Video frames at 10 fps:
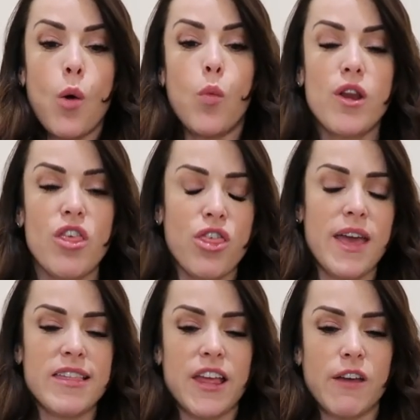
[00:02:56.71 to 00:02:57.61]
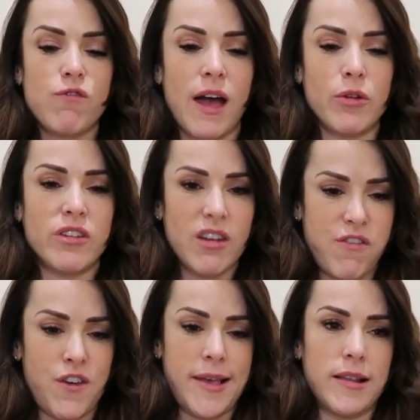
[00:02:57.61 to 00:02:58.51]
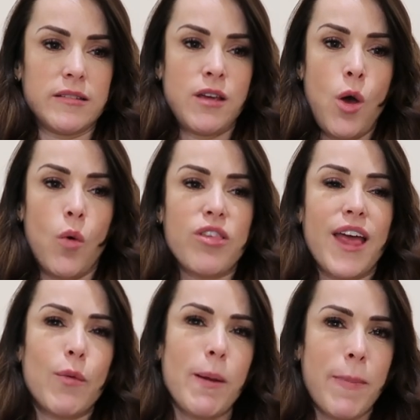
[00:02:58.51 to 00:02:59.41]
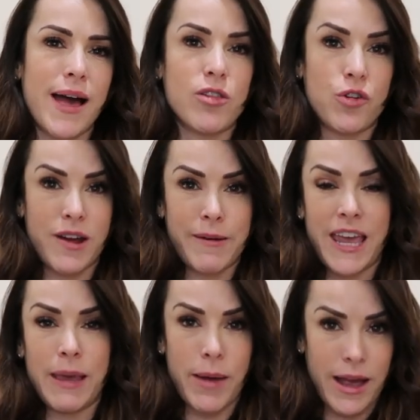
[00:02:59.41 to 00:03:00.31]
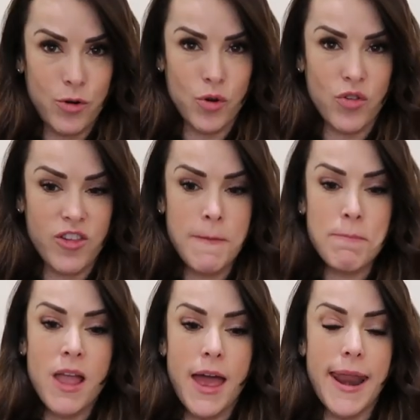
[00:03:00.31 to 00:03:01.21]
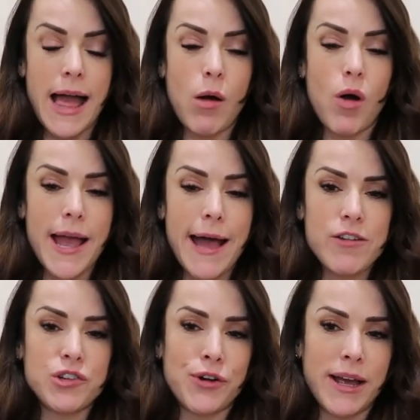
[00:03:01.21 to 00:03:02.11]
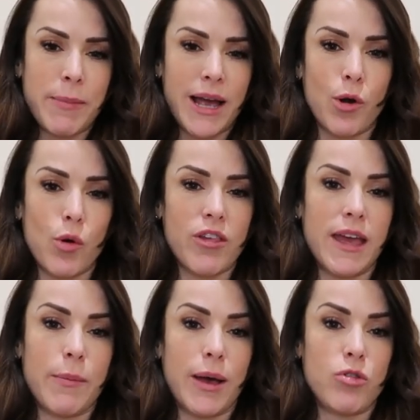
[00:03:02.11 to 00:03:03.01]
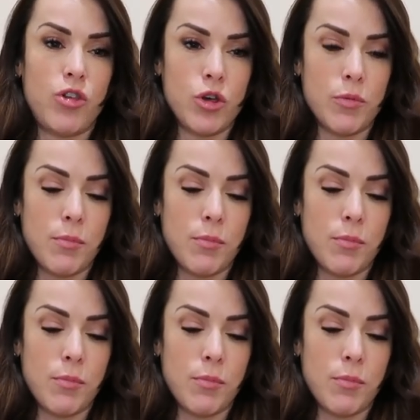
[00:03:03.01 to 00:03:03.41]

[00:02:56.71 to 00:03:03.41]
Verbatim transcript: One of the things that I found difficult was that I went back to tracking macros. Now, I haven't tracked macros in about two